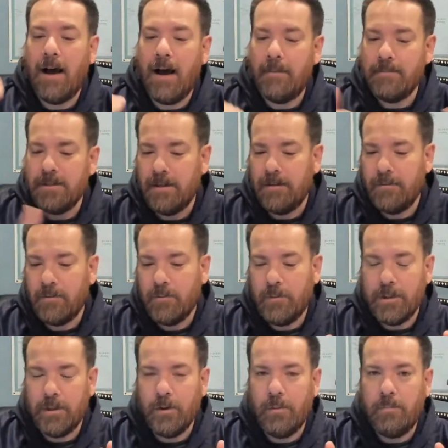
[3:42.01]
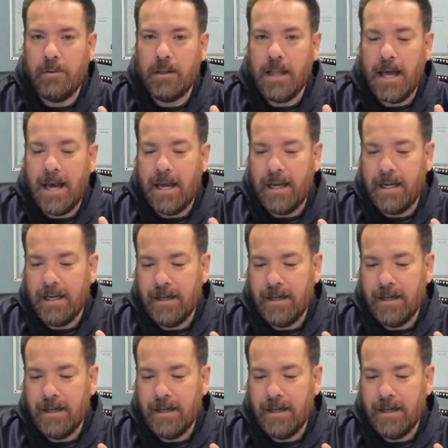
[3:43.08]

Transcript: option when you apply.